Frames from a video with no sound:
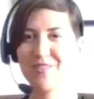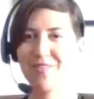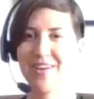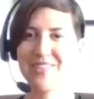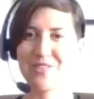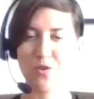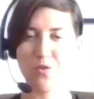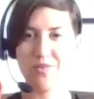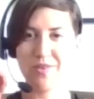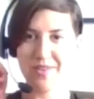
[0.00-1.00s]
right?
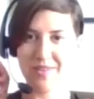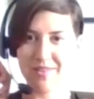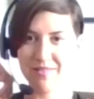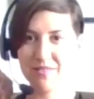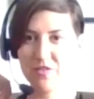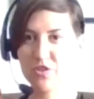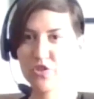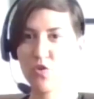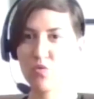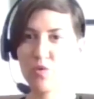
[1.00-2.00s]
So
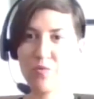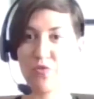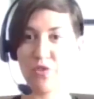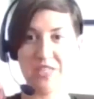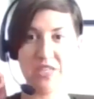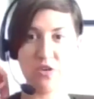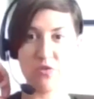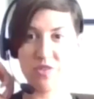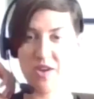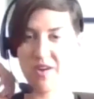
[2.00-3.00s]
there's no room for
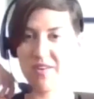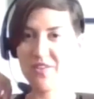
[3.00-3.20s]
egos here.